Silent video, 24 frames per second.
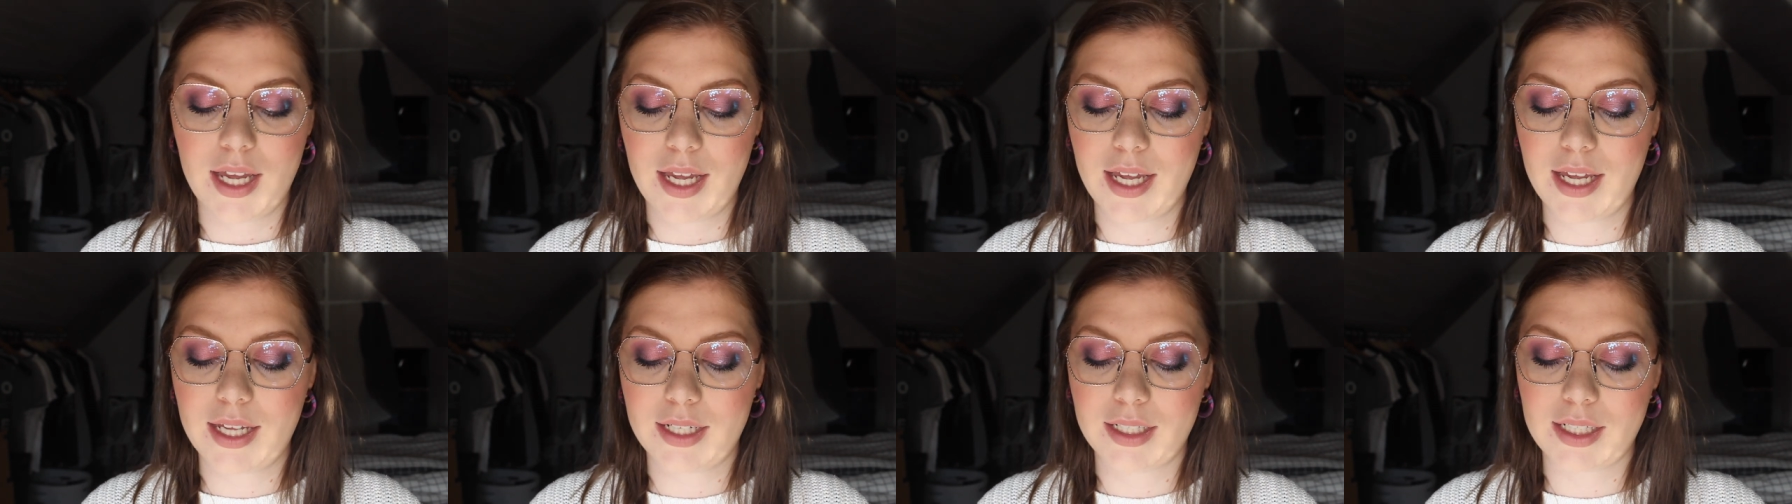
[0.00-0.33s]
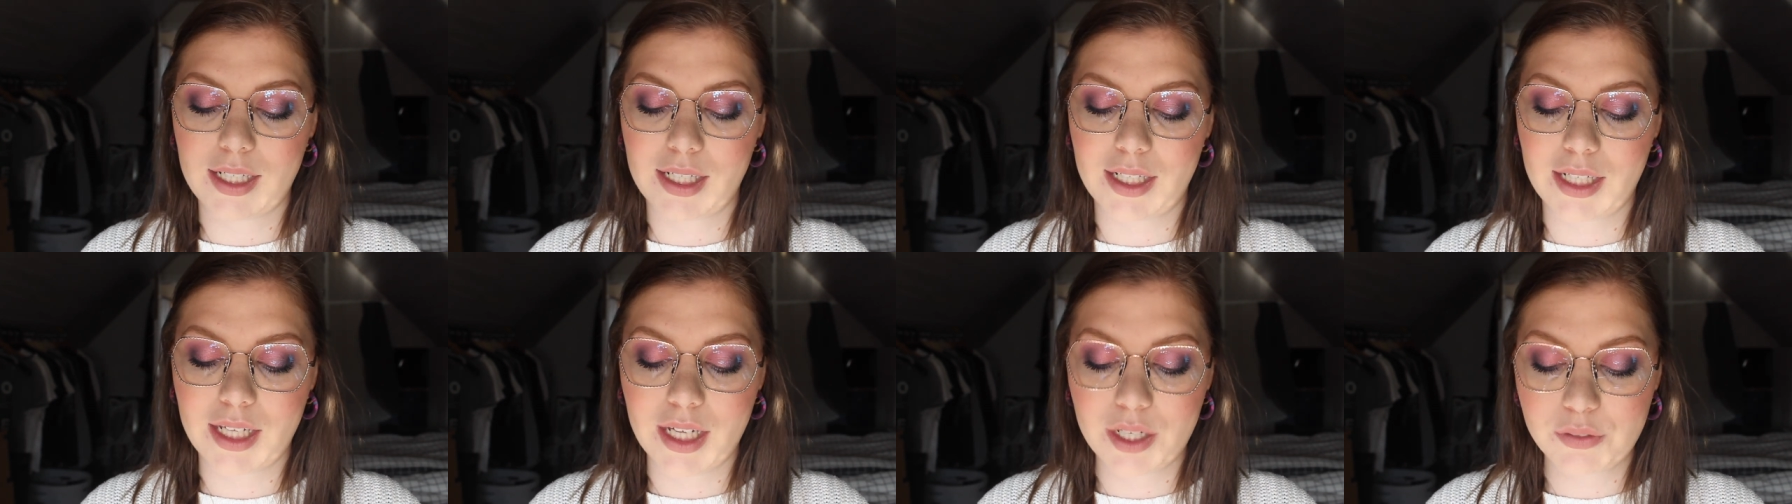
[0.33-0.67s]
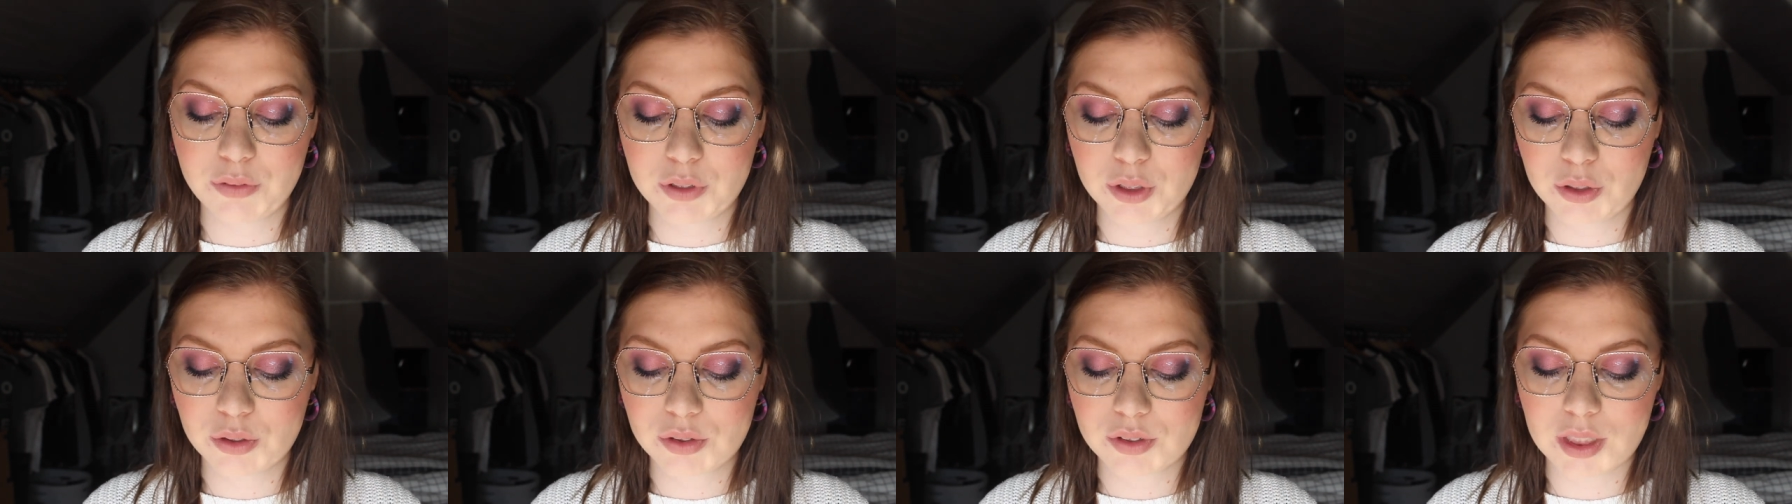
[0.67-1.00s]
and I have
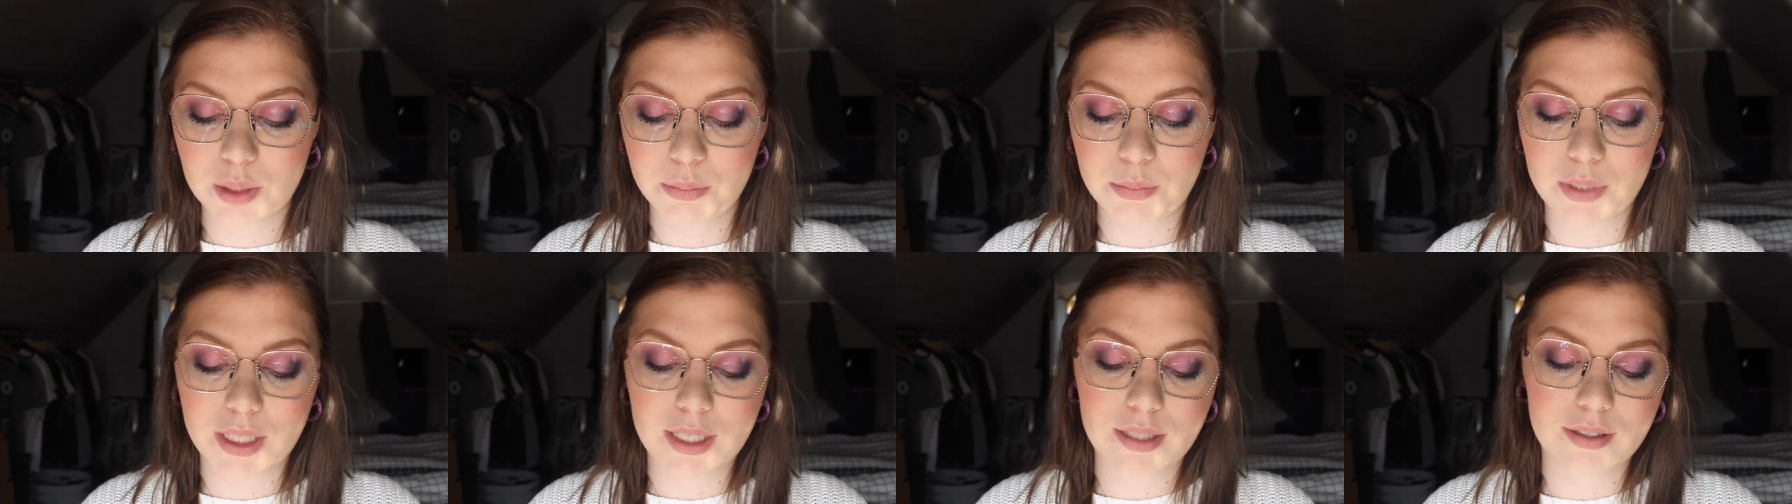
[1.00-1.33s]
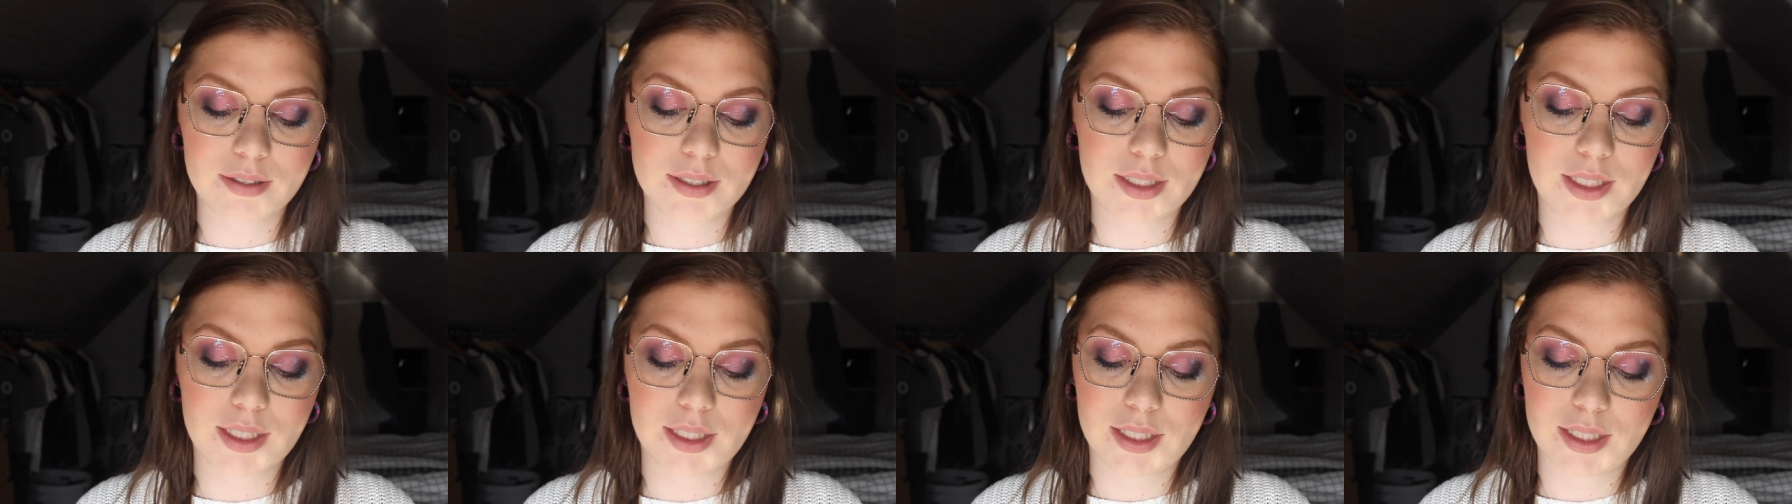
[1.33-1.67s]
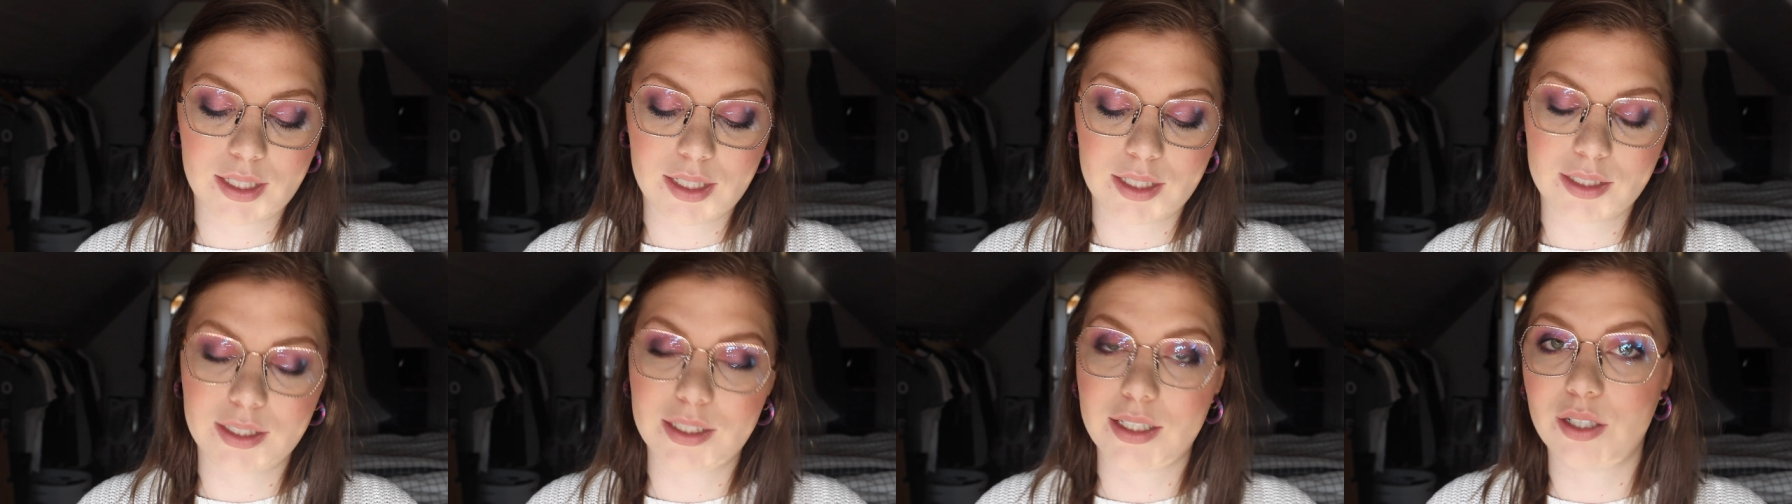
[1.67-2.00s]
used them, and they
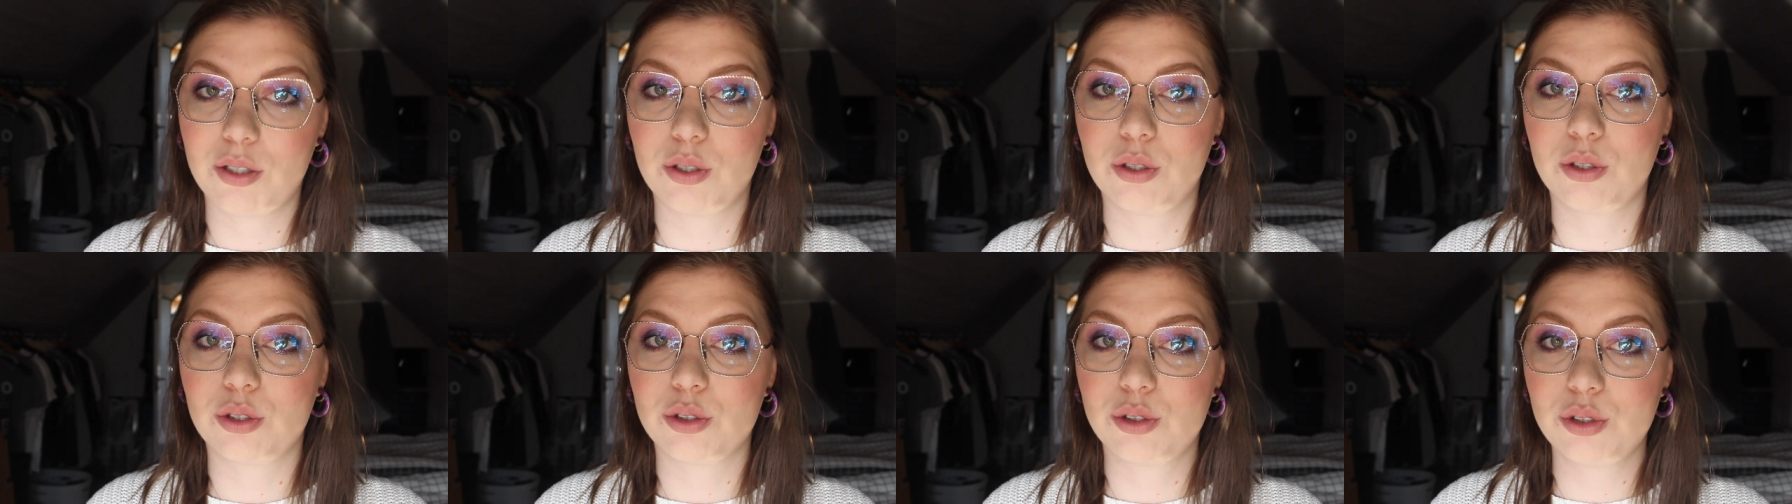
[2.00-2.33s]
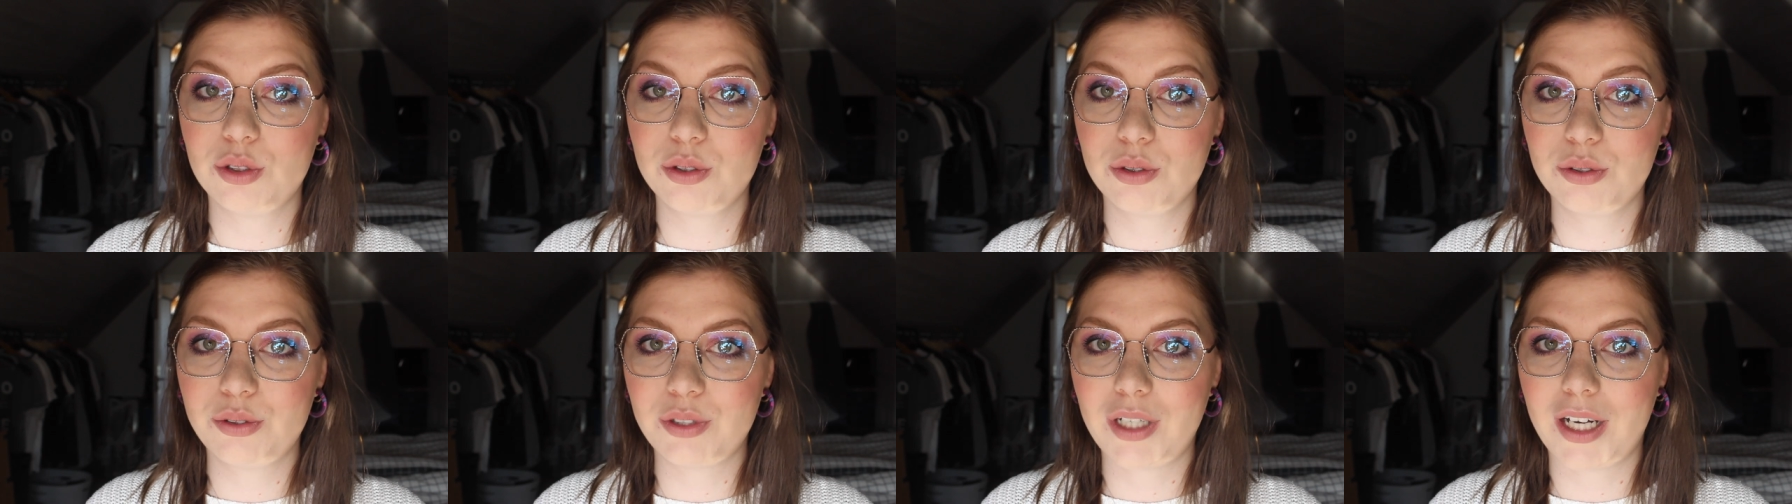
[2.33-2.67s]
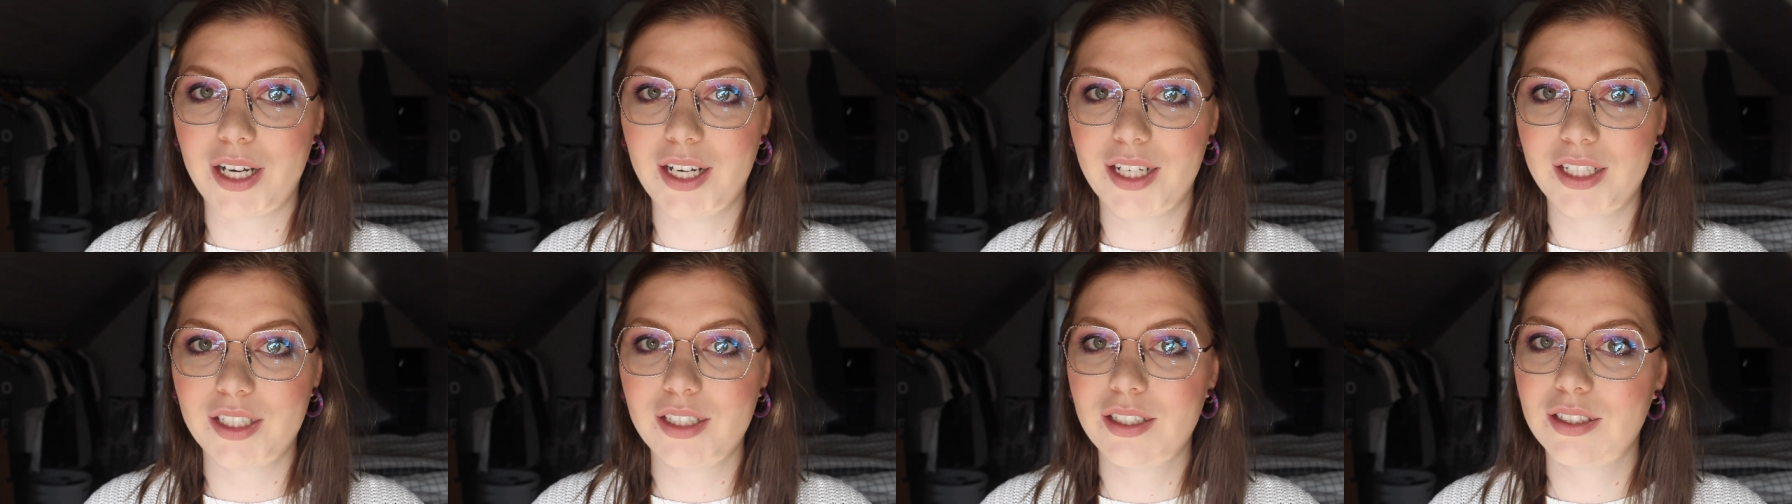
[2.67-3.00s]
are now too
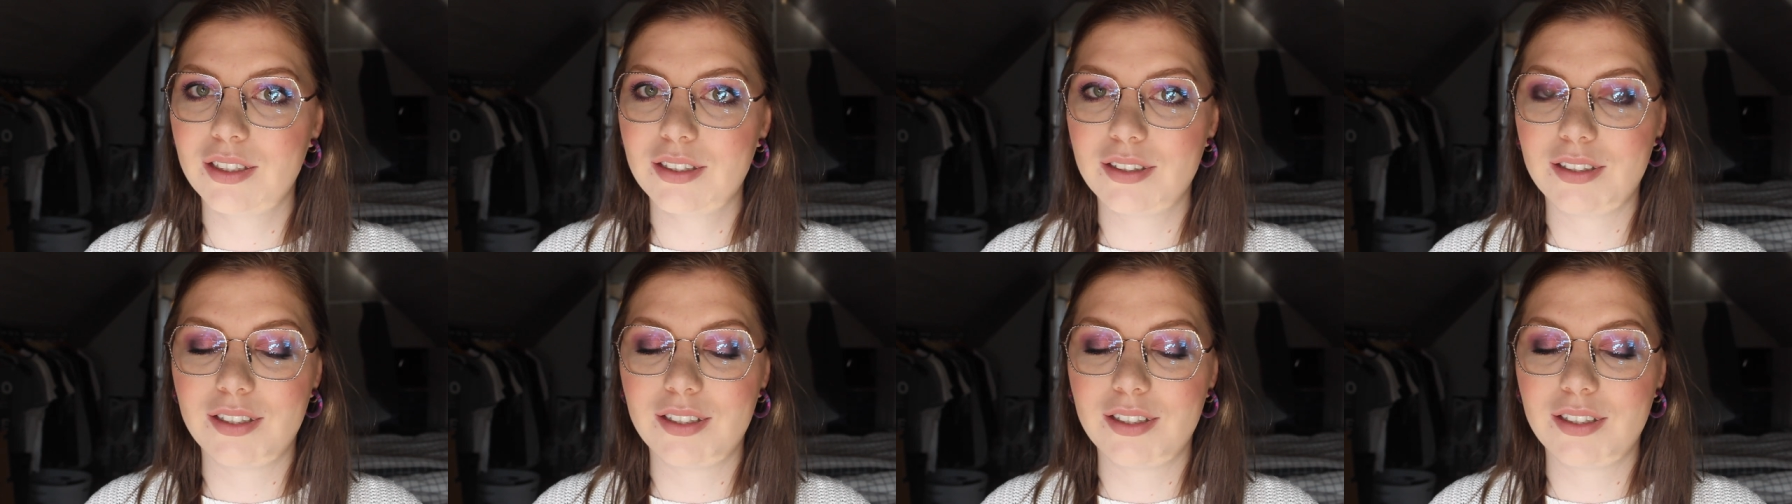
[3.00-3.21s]
dry.